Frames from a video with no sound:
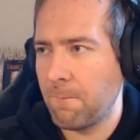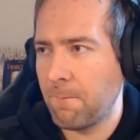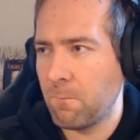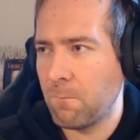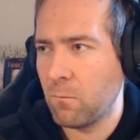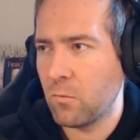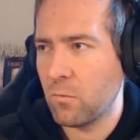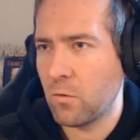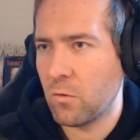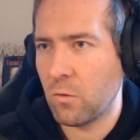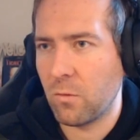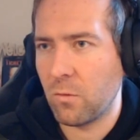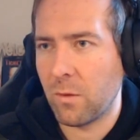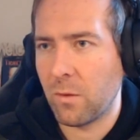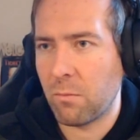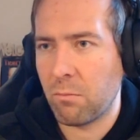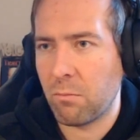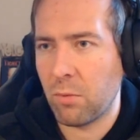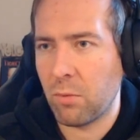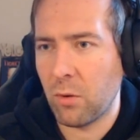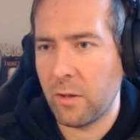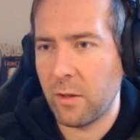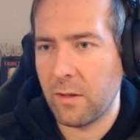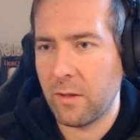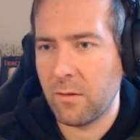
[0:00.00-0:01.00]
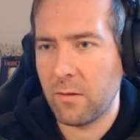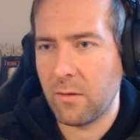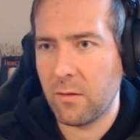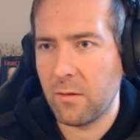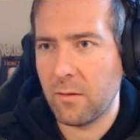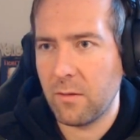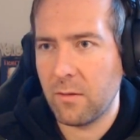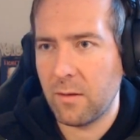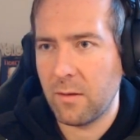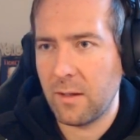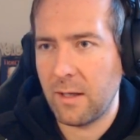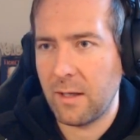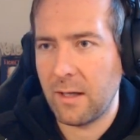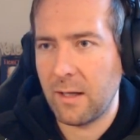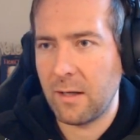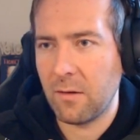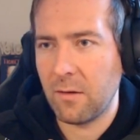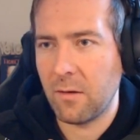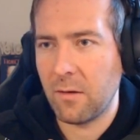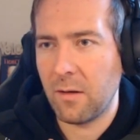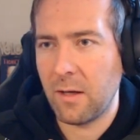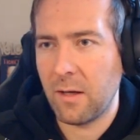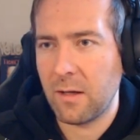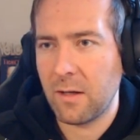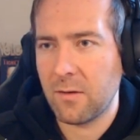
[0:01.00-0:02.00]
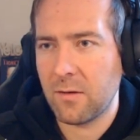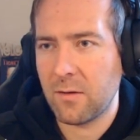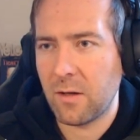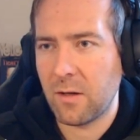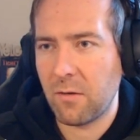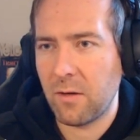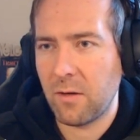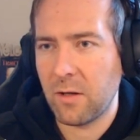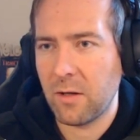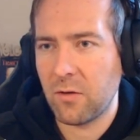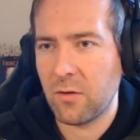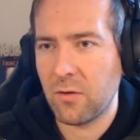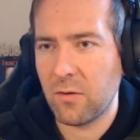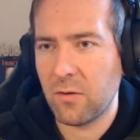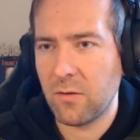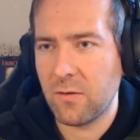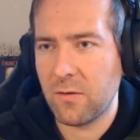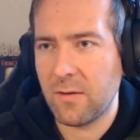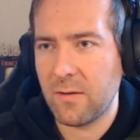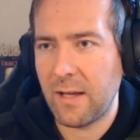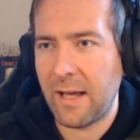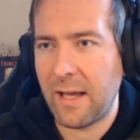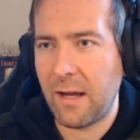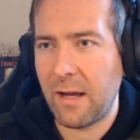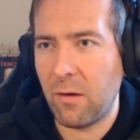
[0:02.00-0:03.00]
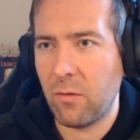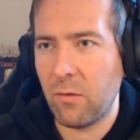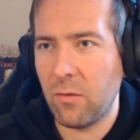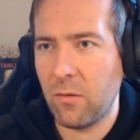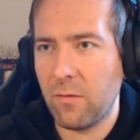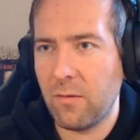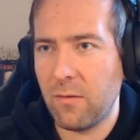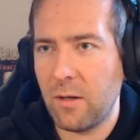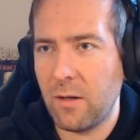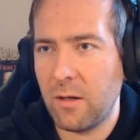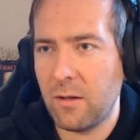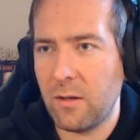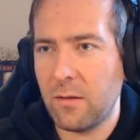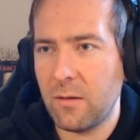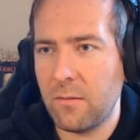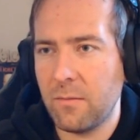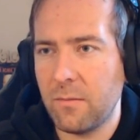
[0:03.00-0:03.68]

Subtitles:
So we're getting the next directions out of there.